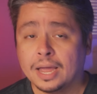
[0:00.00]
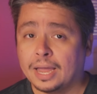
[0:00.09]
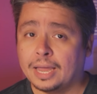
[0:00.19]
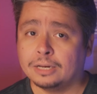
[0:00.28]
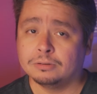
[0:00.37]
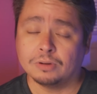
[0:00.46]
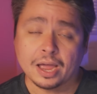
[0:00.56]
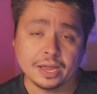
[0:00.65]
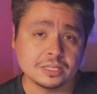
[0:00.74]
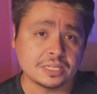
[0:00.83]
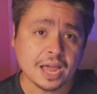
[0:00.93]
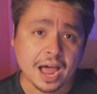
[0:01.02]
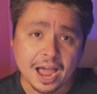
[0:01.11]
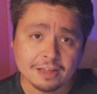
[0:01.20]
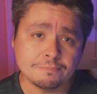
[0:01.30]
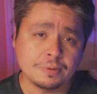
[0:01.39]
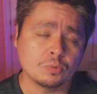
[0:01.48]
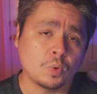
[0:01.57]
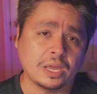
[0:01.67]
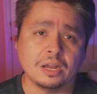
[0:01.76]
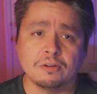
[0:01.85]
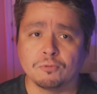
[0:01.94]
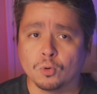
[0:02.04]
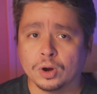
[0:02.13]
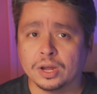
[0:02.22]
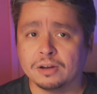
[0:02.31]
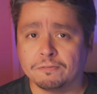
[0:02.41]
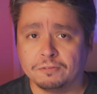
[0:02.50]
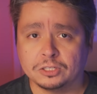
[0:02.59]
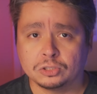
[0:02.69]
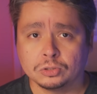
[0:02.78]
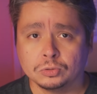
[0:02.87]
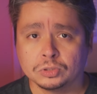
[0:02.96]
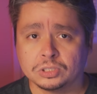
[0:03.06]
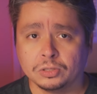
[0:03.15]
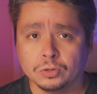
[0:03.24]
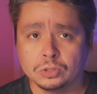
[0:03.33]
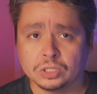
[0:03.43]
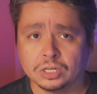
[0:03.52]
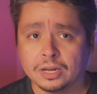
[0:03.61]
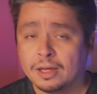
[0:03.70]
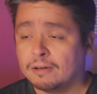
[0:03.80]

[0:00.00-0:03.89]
And honestly, I've been waiting for an official solution.